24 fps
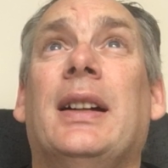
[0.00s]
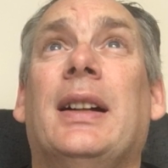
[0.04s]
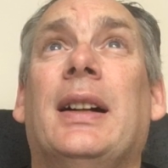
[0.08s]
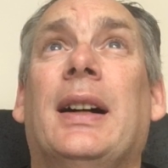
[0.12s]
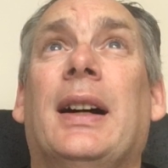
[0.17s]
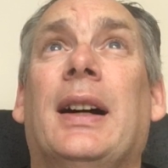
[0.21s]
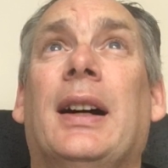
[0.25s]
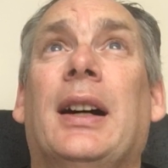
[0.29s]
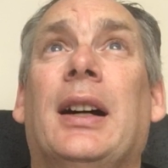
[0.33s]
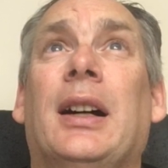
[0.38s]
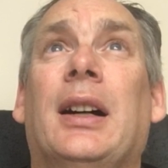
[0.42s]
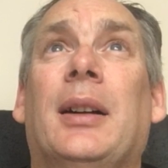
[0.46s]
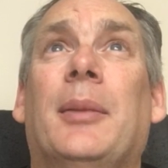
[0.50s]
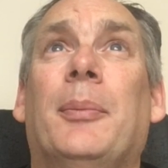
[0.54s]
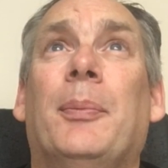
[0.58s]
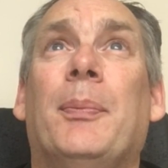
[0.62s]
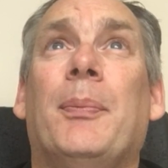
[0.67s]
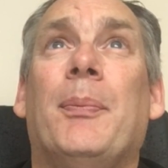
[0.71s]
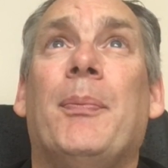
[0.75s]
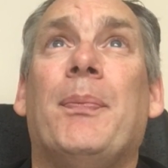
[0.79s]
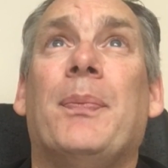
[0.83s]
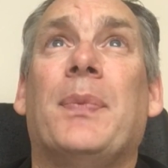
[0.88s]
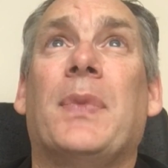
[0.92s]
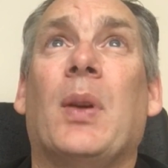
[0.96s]

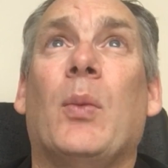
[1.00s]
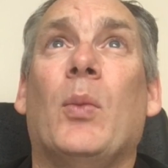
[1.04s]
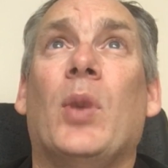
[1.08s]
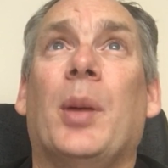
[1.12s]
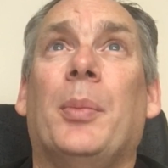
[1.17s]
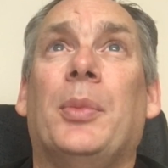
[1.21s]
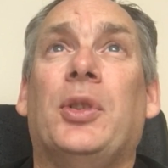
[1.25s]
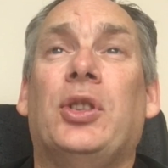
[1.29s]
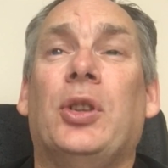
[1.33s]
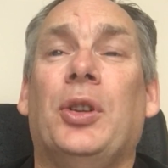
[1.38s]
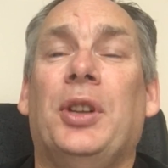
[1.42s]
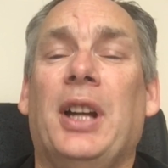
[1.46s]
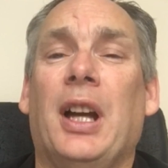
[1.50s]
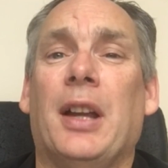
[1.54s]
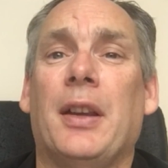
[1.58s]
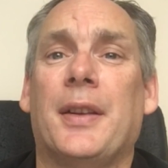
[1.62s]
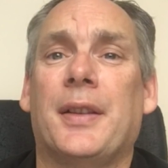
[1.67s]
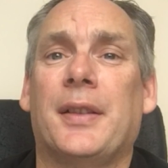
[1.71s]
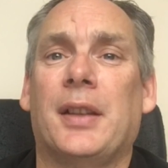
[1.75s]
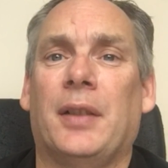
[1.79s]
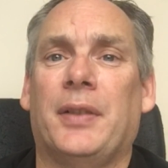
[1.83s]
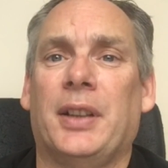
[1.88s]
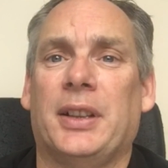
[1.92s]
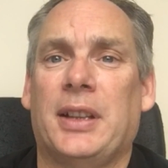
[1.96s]
When I'm shooting other
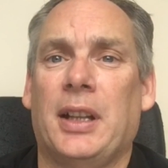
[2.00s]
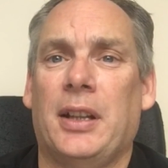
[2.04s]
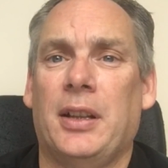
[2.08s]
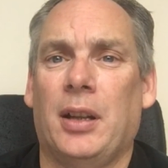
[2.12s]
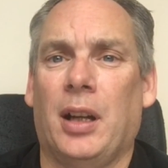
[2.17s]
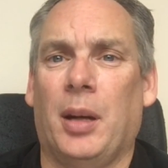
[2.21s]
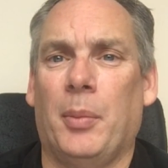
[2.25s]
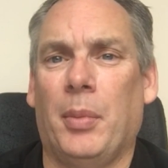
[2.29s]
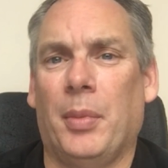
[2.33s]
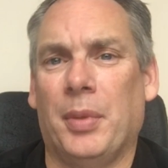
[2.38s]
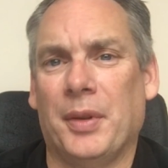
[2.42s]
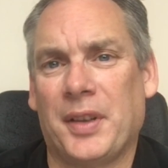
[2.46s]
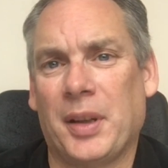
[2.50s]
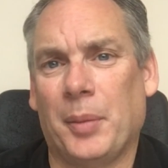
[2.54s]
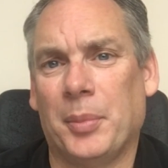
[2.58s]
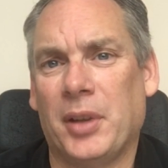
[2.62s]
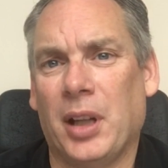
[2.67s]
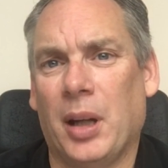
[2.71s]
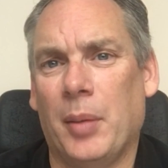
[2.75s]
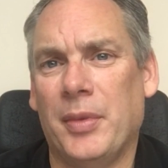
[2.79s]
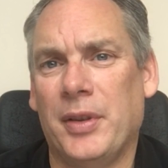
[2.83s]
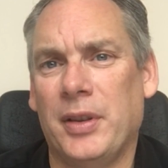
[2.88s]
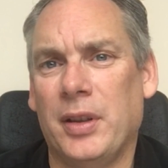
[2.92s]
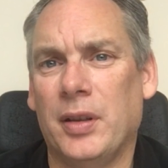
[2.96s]
stuff, I
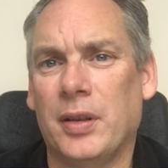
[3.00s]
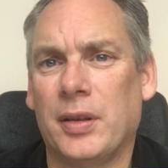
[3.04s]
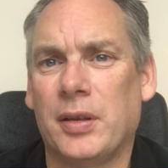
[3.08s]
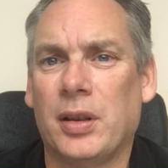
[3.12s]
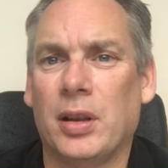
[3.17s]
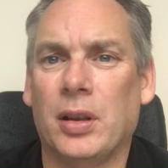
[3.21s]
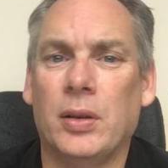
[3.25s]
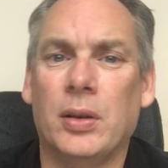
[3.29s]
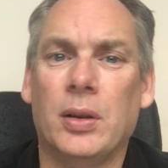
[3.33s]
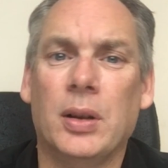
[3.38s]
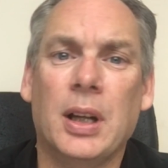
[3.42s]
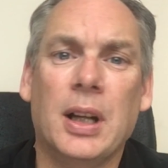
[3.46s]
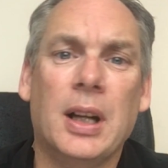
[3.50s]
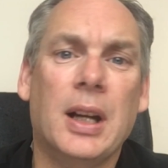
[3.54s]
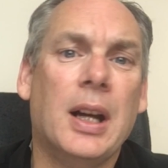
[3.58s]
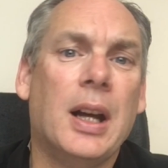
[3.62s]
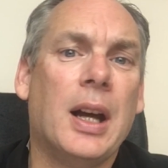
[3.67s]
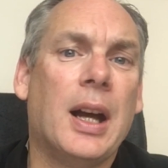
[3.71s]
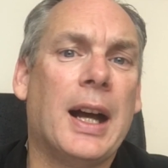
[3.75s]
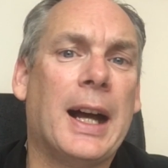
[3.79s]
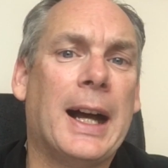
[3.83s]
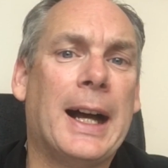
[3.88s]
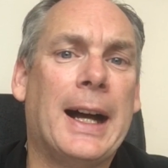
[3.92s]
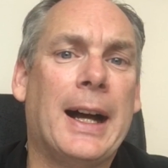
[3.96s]
sometimes use two.
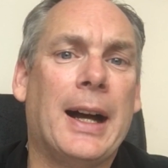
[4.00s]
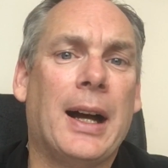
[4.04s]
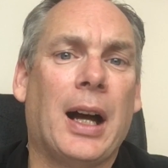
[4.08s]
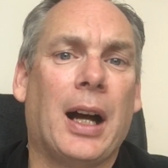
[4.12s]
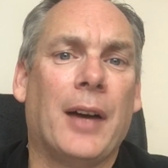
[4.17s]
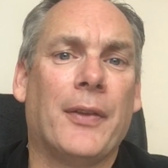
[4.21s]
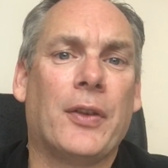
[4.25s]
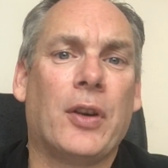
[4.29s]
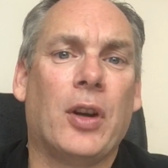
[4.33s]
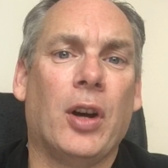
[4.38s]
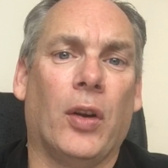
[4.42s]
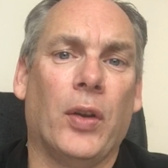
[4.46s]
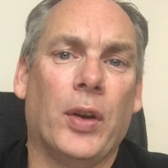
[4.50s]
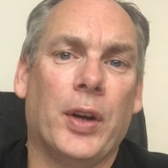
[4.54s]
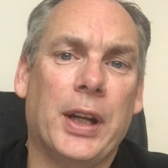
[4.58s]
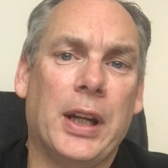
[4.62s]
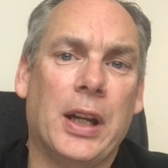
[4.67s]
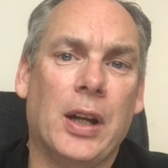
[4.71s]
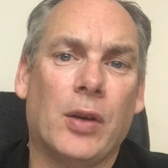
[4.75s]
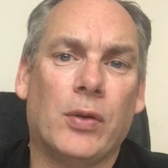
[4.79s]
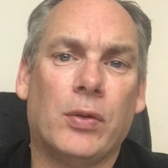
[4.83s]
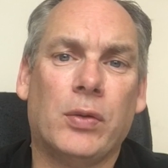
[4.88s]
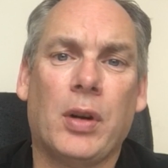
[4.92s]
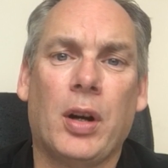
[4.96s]
I've got
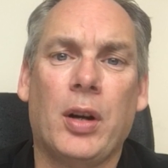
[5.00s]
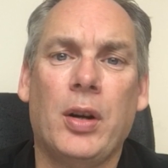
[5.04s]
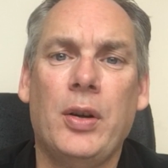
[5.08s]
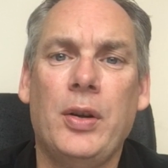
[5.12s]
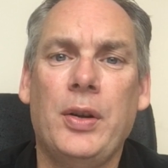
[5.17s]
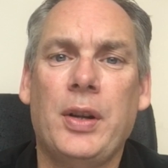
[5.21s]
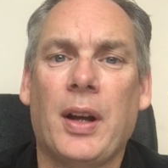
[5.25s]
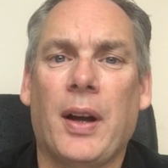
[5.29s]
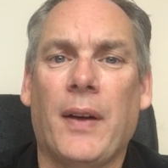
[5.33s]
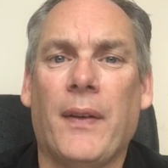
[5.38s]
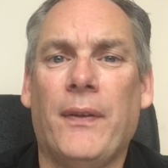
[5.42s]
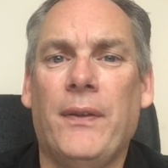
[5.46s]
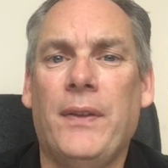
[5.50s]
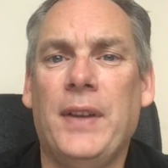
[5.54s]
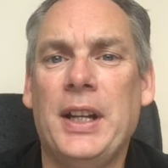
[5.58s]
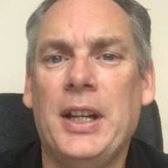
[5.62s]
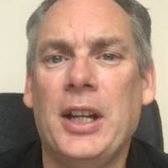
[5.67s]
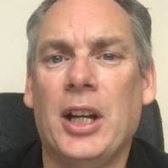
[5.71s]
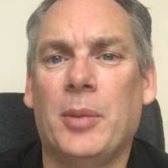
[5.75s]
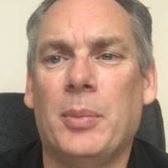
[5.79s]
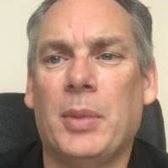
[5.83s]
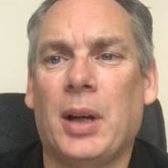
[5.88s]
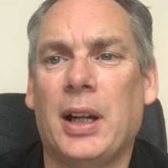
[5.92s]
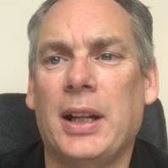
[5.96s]
the Rode
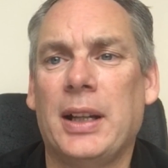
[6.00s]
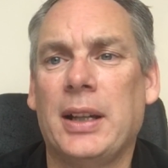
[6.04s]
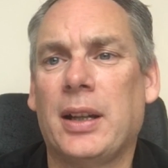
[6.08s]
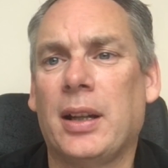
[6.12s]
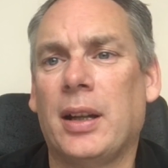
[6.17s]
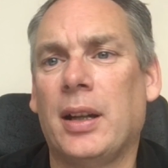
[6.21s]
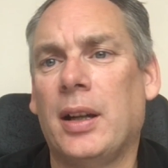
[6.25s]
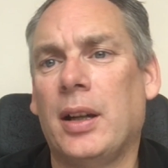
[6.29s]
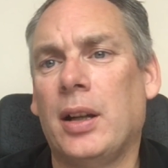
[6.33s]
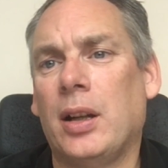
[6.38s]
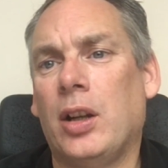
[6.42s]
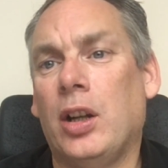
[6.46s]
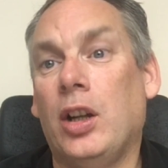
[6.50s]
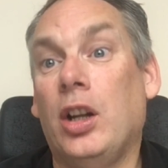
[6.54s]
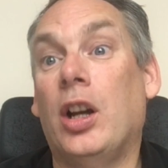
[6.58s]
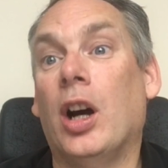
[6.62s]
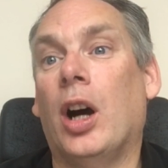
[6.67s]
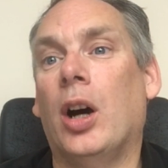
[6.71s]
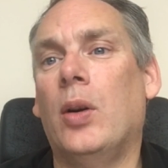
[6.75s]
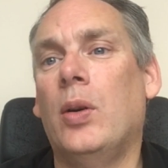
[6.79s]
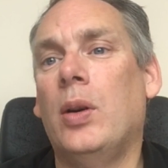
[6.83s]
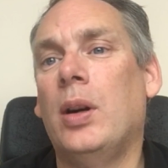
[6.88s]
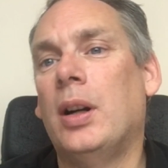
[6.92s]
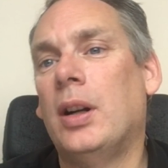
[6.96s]
video mic
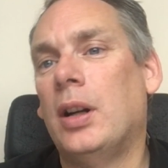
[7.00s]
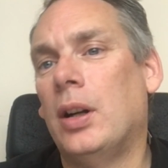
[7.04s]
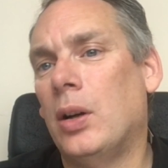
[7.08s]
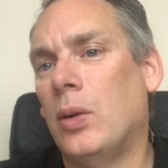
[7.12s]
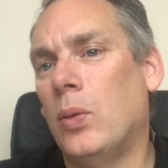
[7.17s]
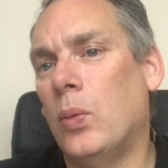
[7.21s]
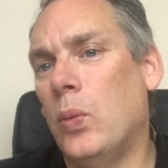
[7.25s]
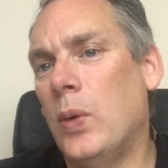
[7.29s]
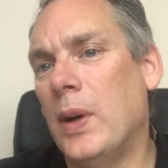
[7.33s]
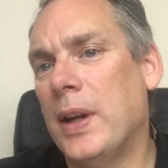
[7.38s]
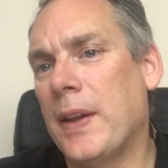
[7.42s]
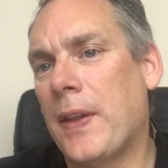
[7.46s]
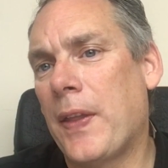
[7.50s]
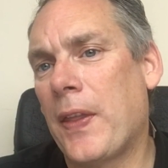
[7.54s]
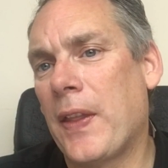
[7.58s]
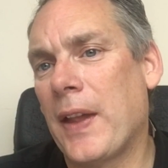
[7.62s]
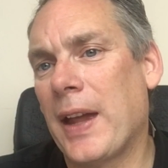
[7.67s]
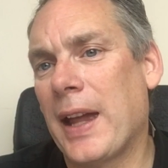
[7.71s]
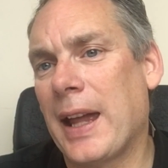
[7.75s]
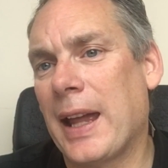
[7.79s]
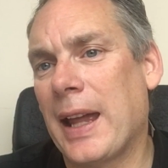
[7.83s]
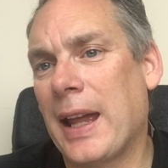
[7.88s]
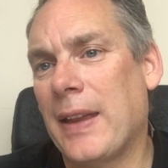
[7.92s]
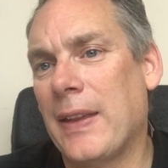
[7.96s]
go with
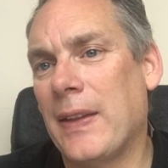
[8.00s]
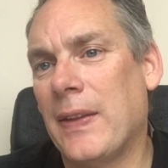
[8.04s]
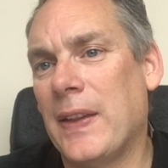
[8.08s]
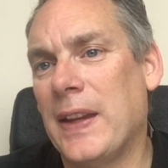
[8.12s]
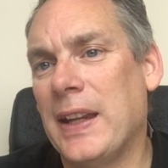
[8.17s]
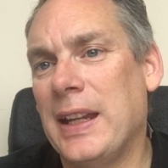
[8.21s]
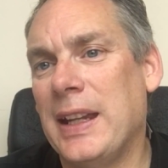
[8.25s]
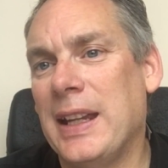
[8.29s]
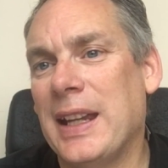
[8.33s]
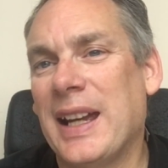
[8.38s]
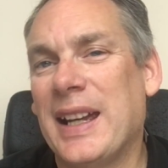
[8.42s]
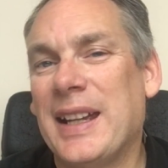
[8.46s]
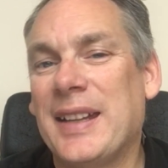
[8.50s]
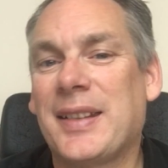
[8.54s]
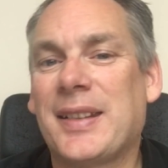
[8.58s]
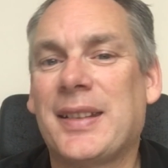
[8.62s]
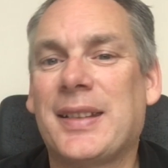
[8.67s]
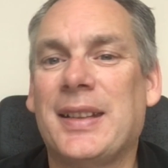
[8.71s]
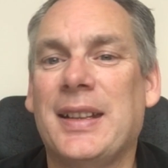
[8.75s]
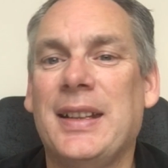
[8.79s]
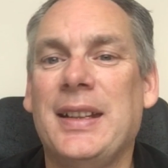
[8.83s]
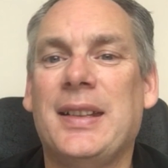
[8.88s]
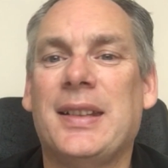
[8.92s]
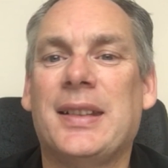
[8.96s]
the
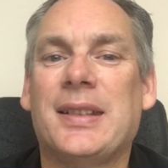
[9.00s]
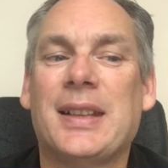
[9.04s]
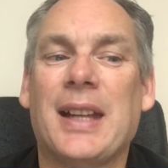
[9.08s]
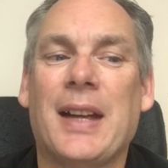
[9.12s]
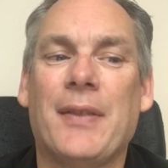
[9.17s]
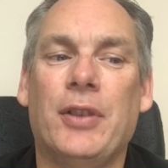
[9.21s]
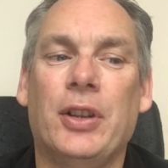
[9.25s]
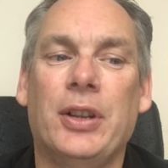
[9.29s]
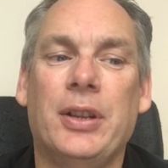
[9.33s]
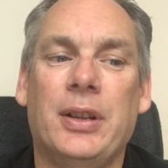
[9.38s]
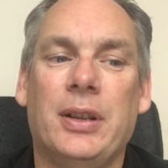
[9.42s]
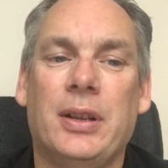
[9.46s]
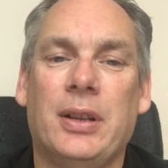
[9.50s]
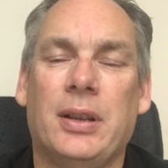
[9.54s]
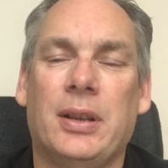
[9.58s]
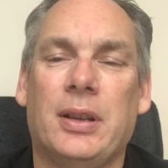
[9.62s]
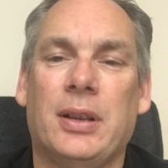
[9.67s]
SC7